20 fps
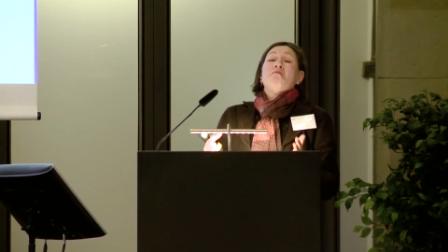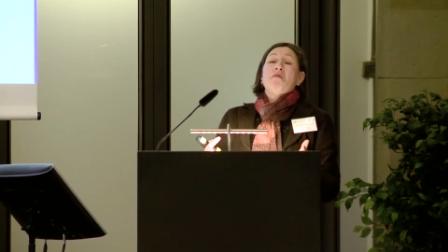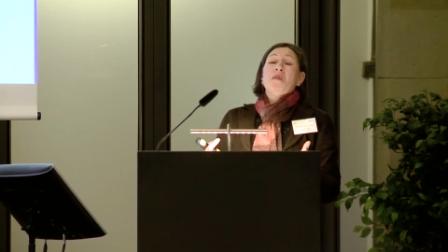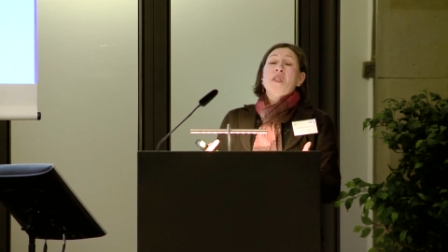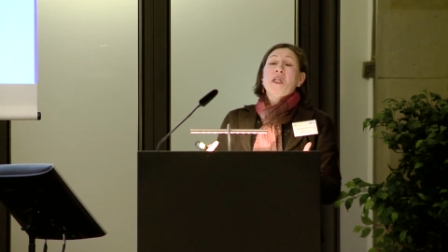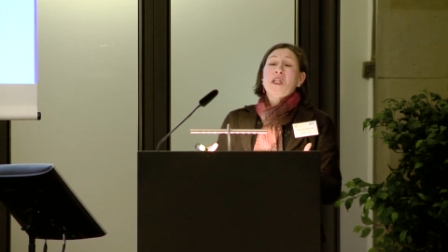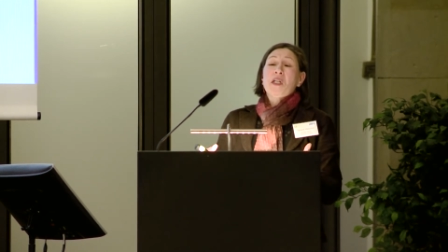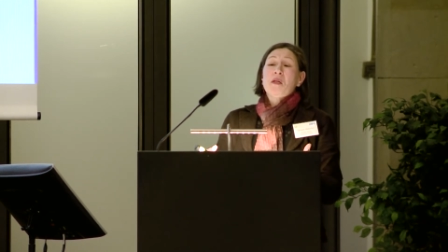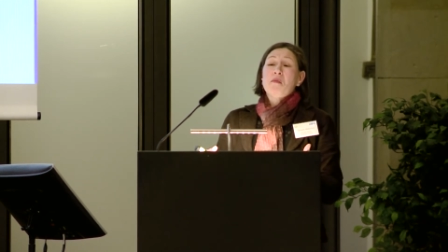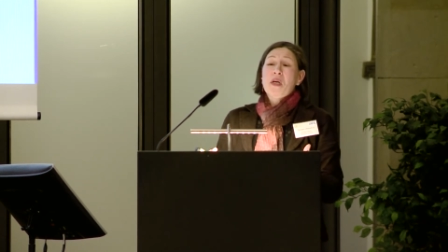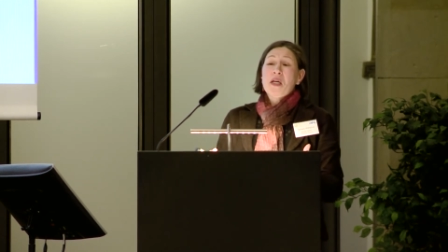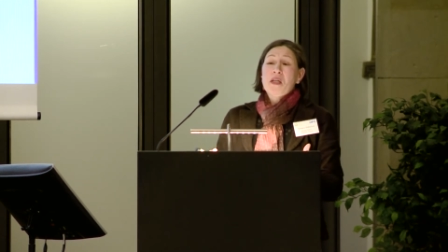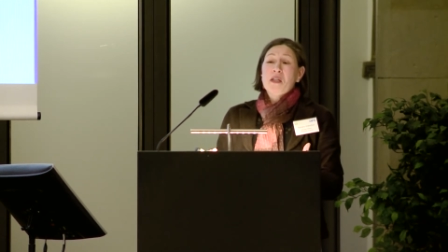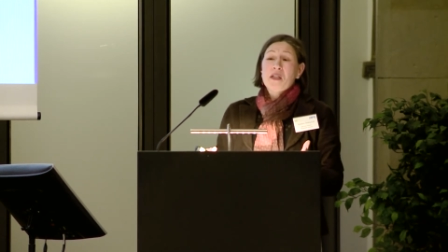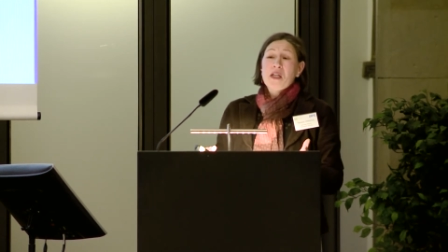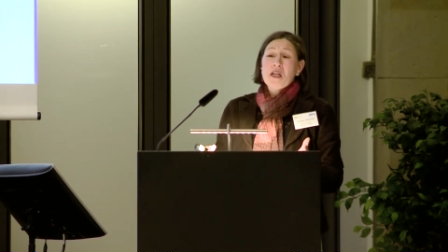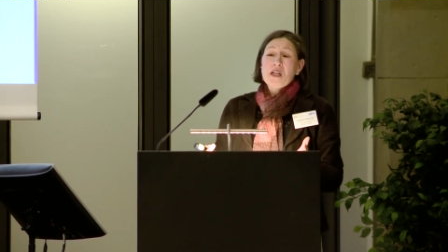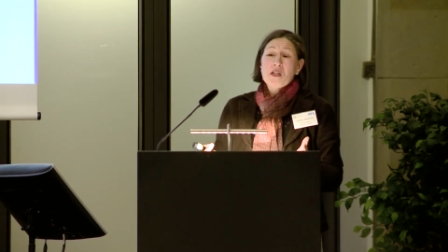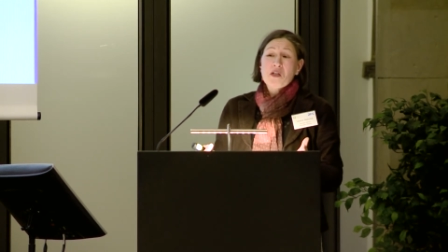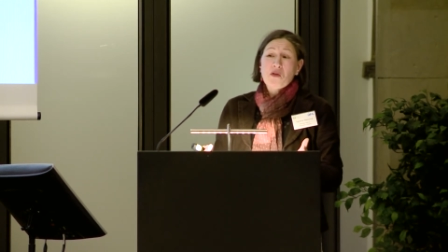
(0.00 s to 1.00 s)
Does that make
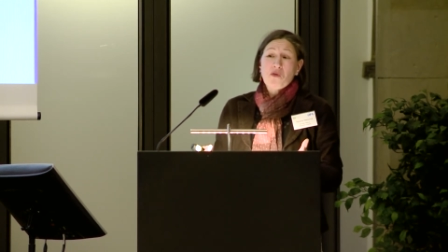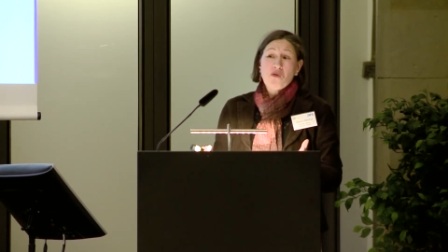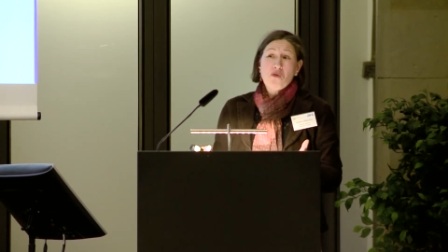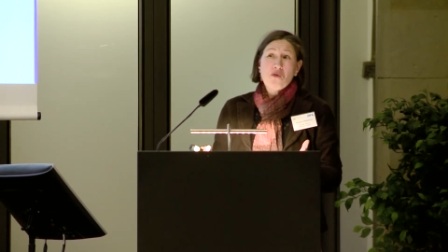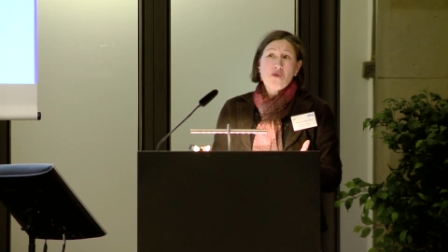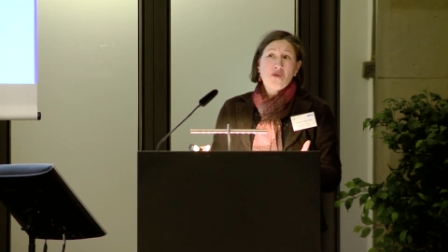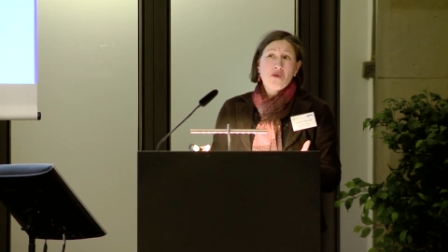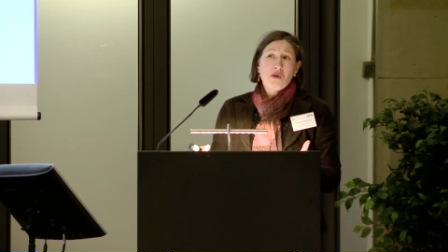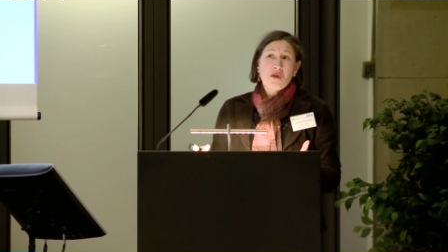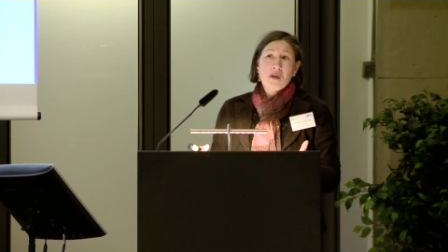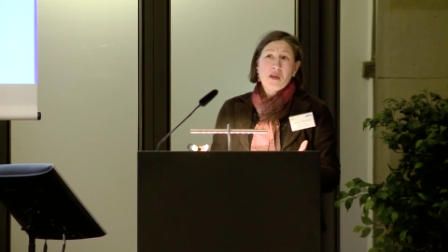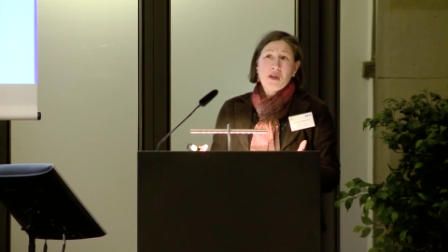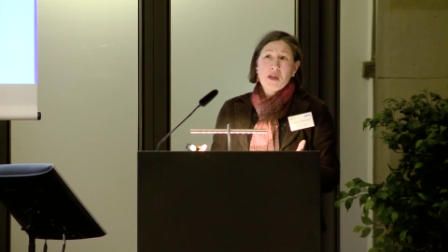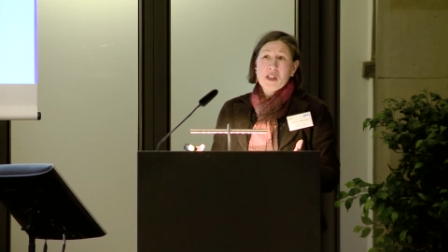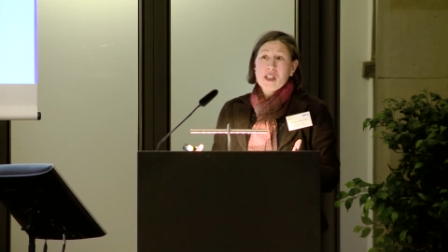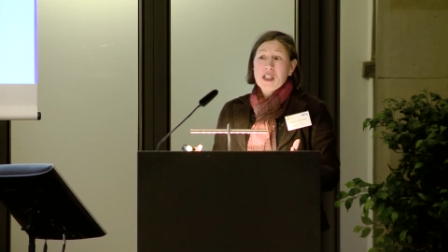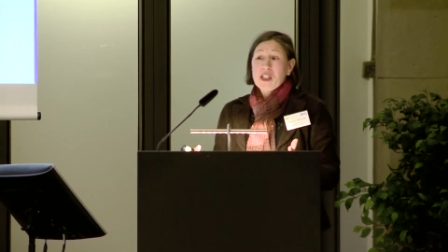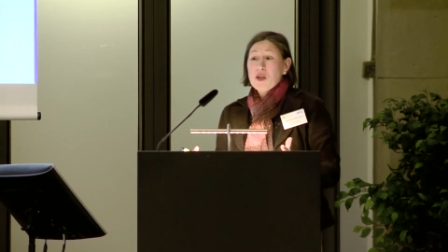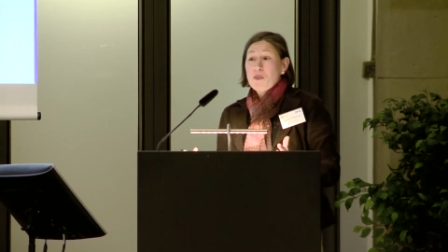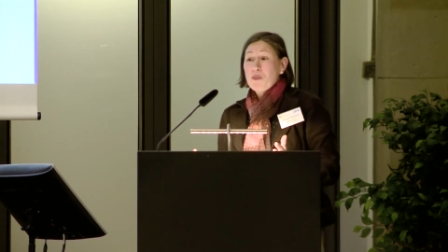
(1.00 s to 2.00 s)
sense for
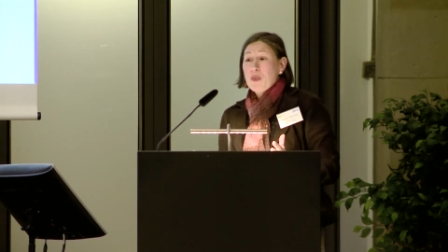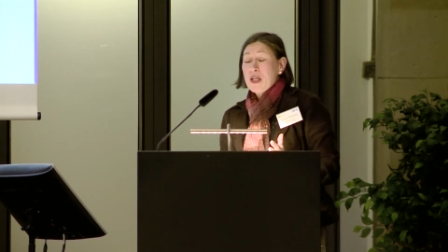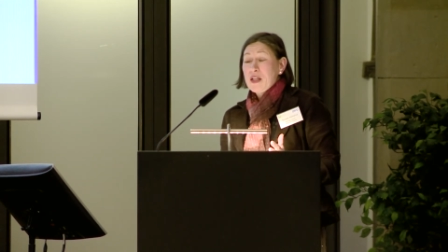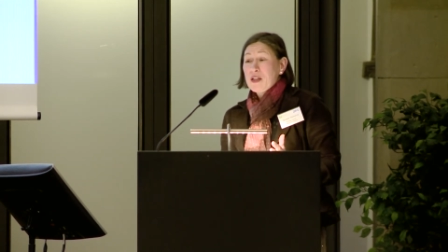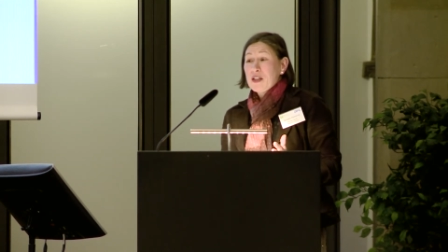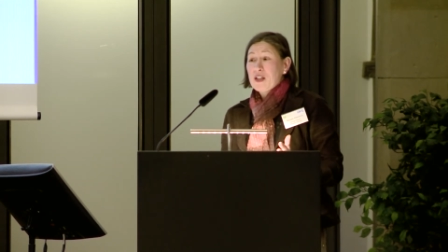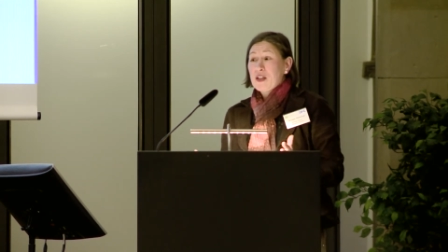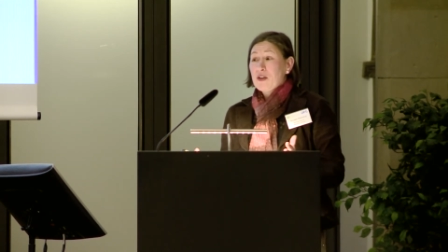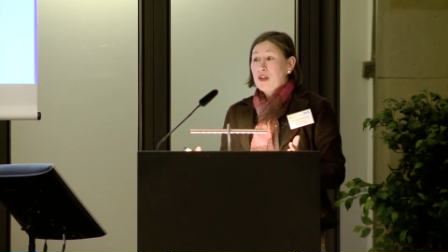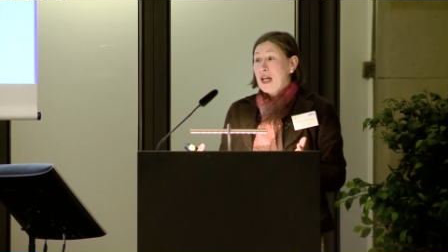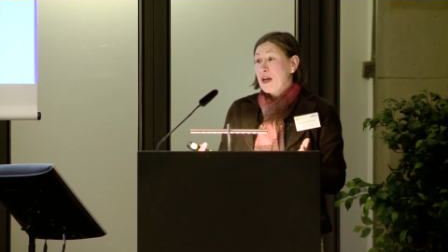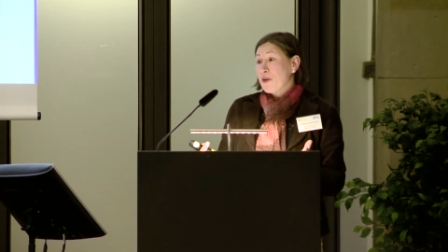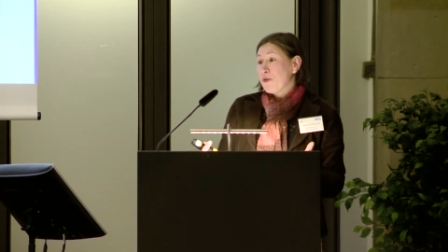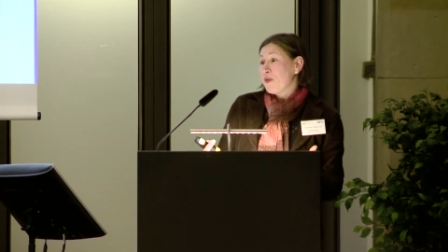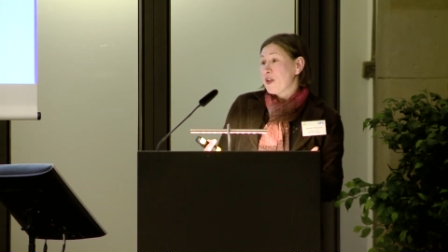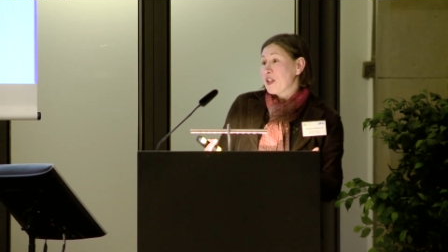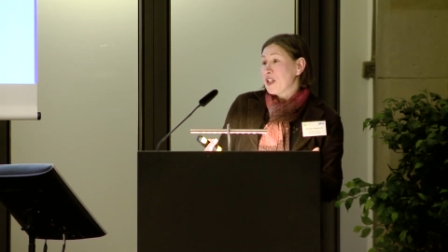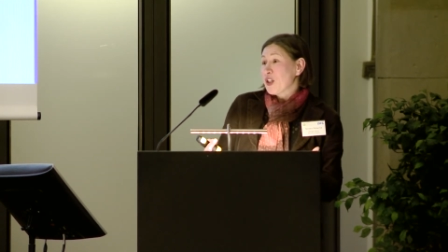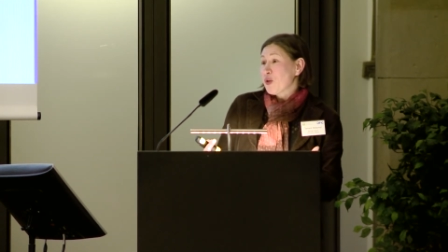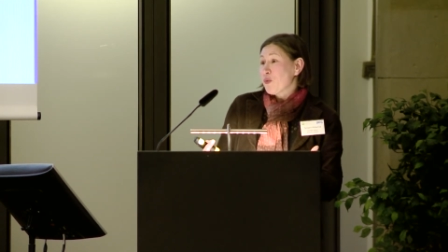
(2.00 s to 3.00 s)
disciplines like
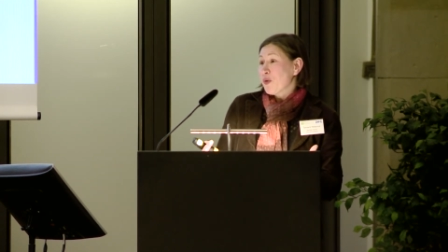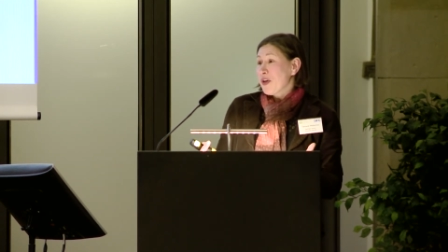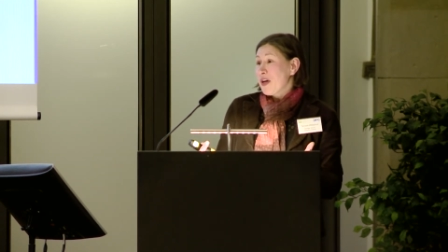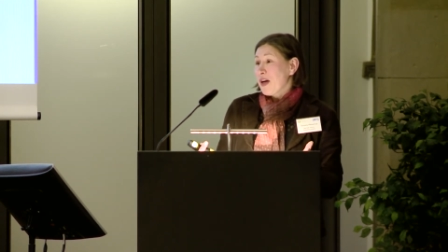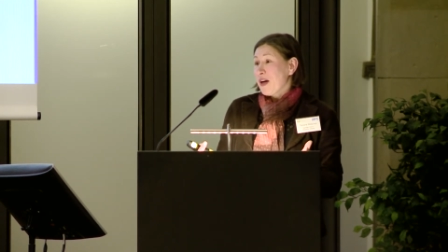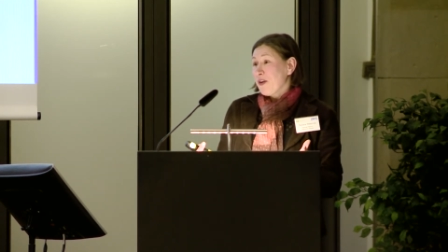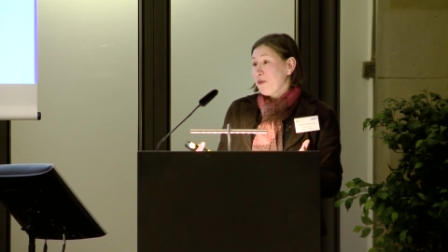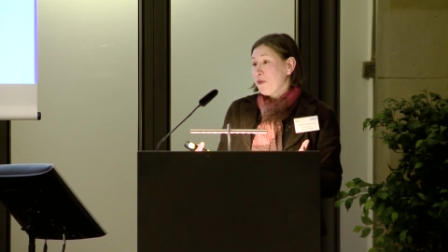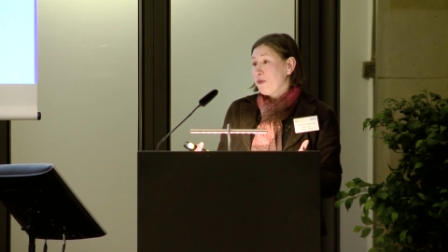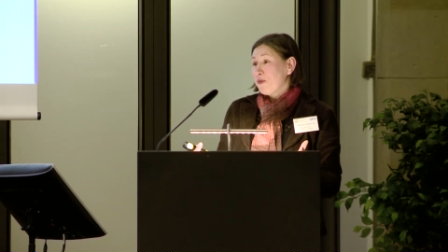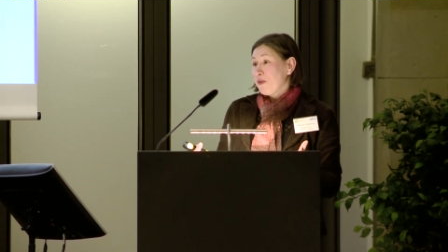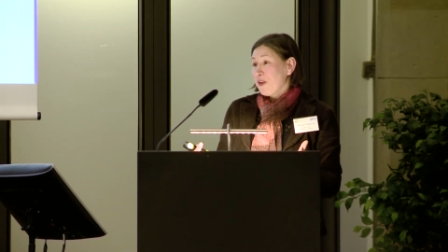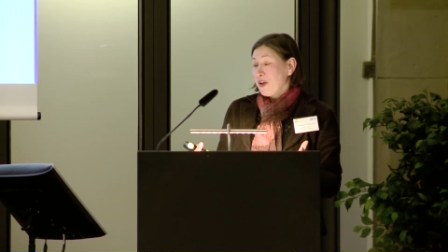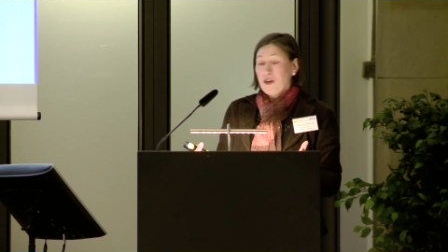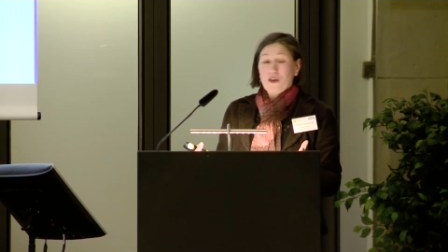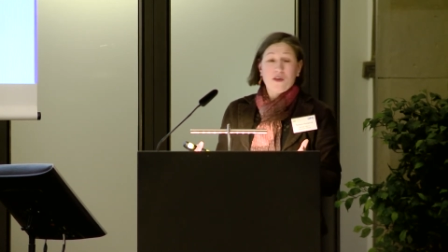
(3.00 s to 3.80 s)
physics where you have uh,